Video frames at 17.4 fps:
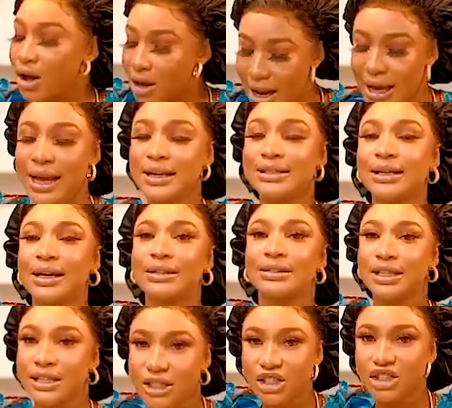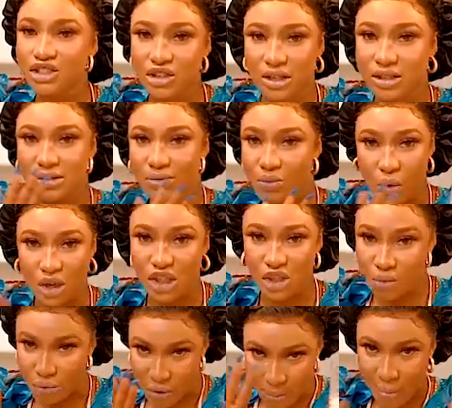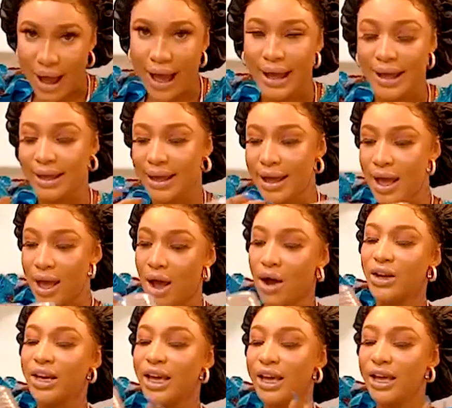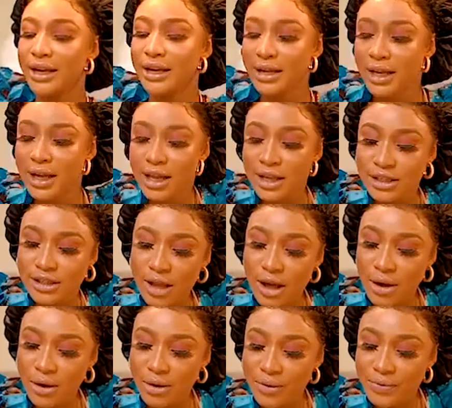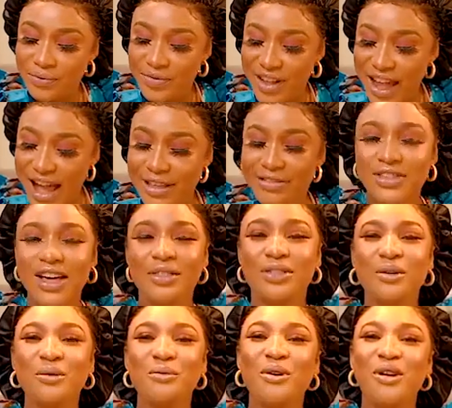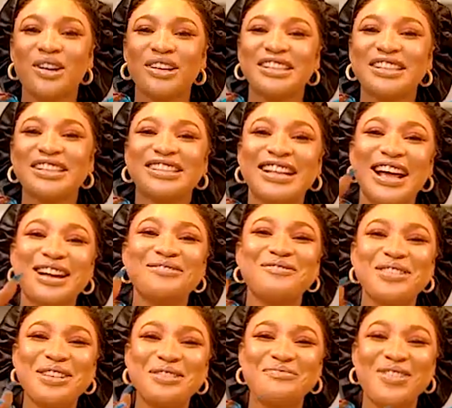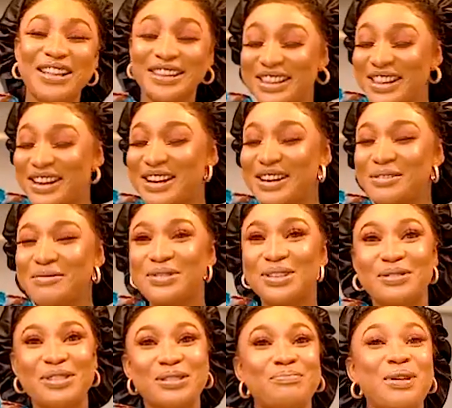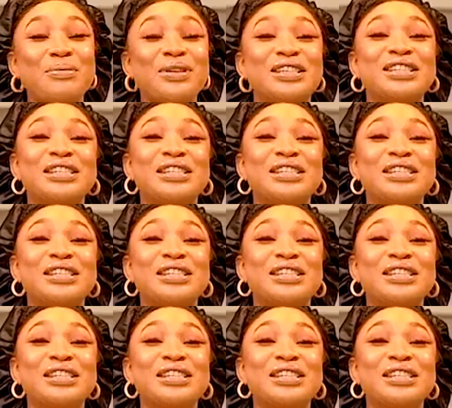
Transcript: Like I said, this is just what we buy. Okay? So another one that we another baby